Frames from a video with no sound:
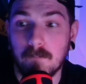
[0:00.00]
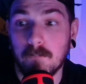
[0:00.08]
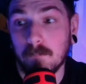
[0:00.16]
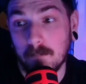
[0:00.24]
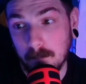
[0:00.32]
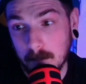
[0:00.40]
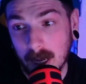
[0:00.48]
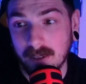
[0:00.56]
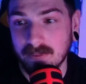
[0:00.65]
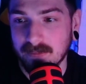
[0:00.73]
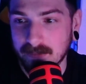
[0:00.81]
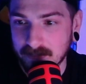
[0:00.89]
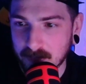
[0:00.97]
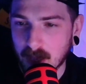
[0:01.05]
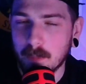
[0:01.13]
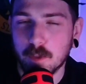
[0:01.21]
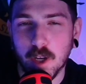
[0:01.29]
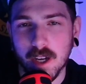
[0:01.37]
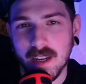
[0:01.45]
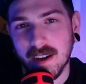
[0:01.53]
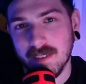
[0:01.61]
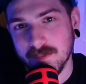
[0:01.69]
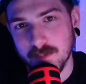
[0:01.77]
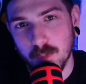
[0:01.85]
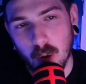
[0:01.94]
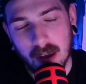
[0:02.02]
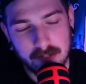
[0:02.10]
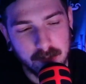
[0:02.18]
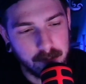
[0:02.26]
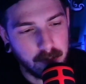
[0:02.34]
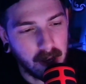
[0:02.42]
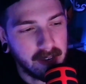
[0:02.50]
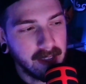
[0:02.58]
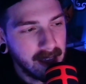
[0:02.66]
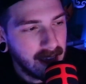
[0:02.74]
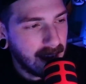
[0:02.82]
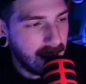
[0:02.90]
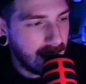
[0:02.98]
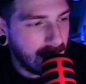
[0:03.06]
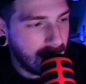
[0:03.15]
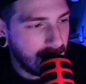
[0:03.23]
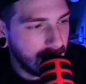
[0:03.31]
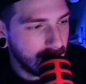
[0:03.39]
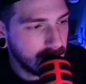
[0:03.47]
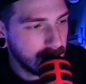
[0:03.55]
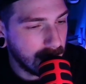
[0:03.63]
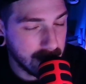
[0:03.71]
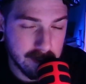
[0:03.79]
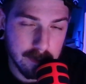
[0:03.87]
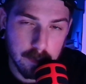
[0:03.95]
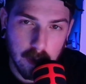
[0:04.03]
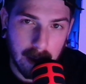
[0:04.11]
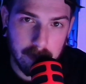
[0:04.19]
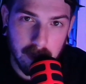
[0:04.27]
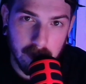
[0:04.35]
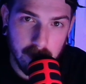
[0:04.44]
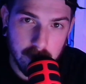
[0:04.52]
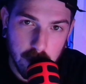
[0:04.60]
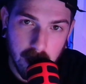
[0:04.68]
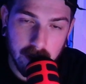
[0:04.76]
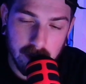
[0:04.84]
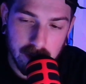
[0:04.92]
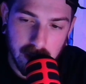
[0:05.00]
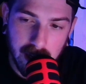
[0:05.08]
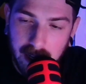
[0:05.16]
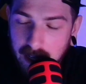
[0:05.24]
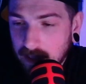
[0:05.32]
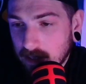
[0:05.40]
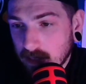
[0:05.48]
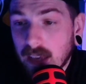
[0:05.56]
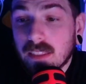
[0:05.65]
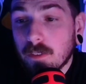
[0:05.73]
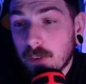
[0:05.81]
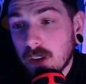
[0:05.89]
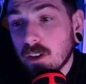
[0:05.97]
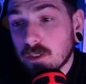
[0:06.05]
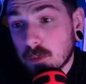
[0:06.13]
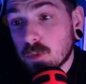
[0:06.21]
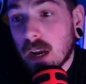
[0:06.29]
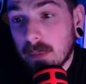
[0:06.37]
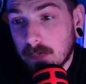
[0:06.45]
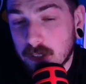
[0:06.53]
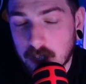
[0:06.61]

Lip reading: But come and check it out. We'll have some fun. Like and subscribe to the channel, and like the video, subscribe to the channel, I